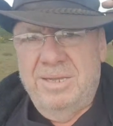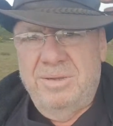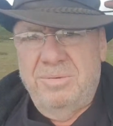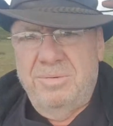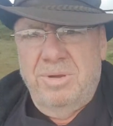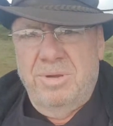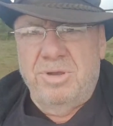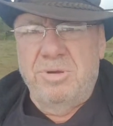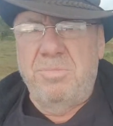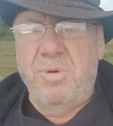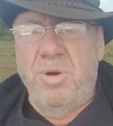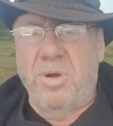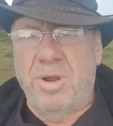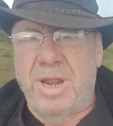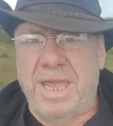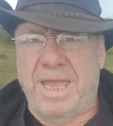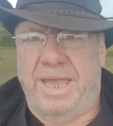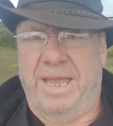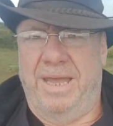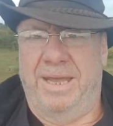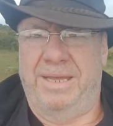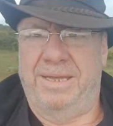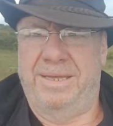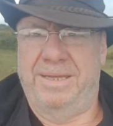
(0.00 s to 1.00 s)
Well, good
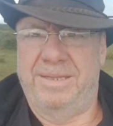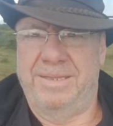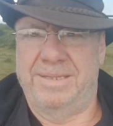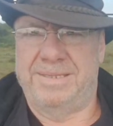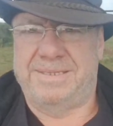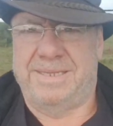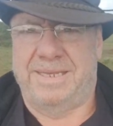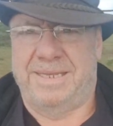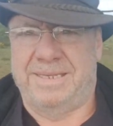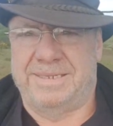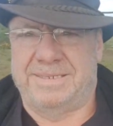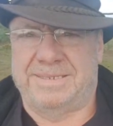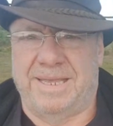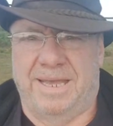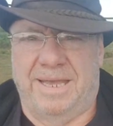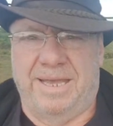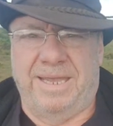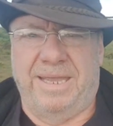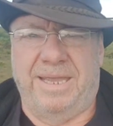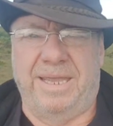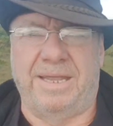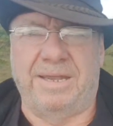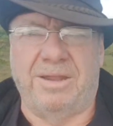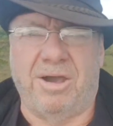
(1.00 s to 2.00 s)
morning. This is
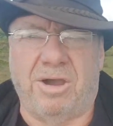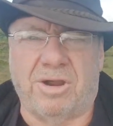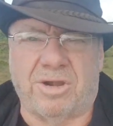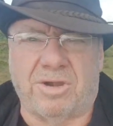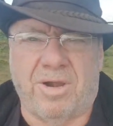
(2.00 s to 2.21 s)
Ian R.